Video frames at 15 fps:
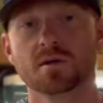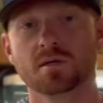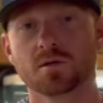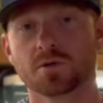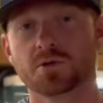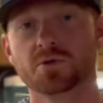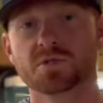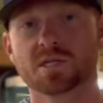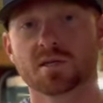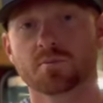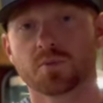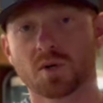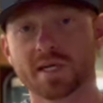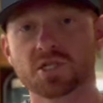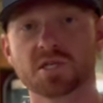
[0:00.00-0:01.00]
You're using
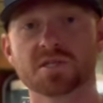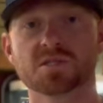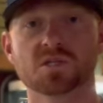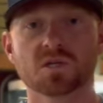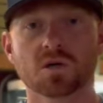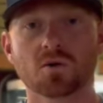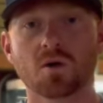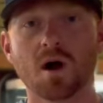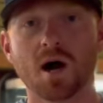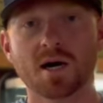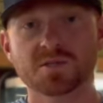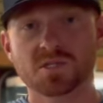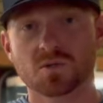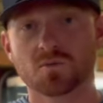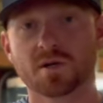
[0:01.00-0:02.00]
bridges to
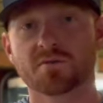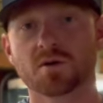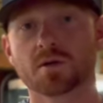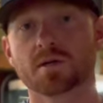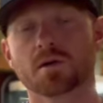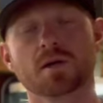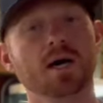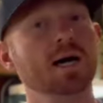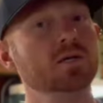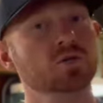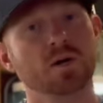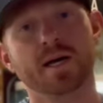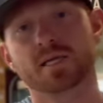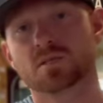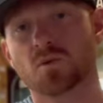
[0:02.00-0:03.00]
cross the river. You're not
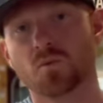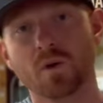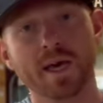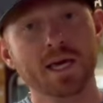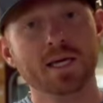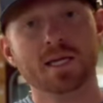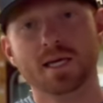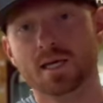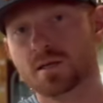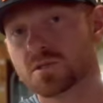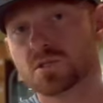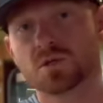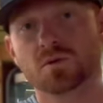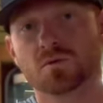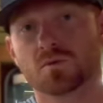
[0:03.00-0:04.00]
trying to wade
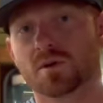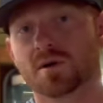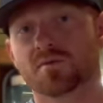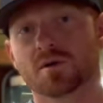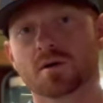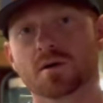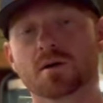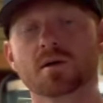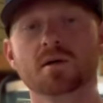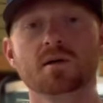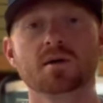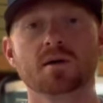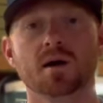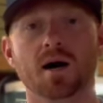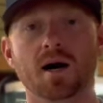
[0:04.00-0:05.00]
into the river.
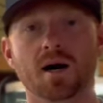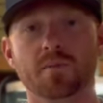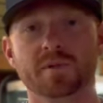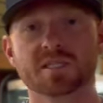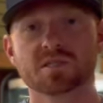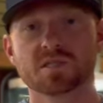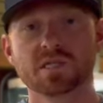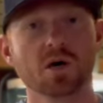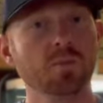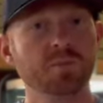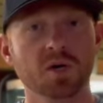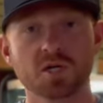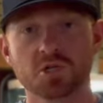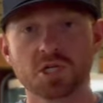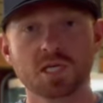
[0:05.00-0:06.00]
It's still
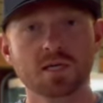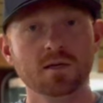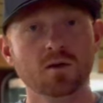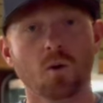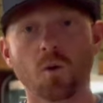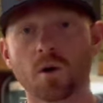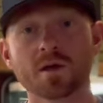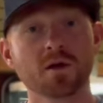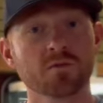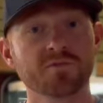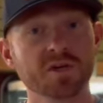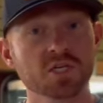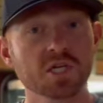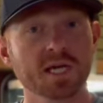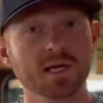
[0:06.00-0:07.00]
pushy, or you're
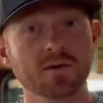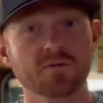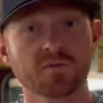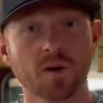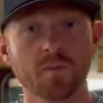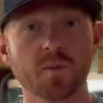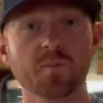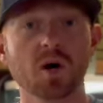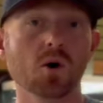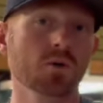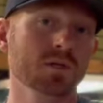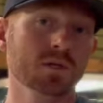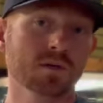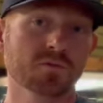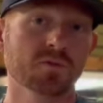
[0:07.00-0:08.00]
fishing it from a
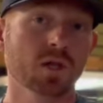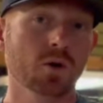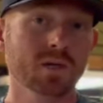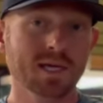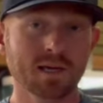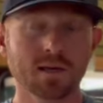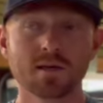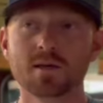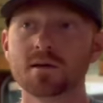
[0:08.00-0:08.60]
boat. You're floating.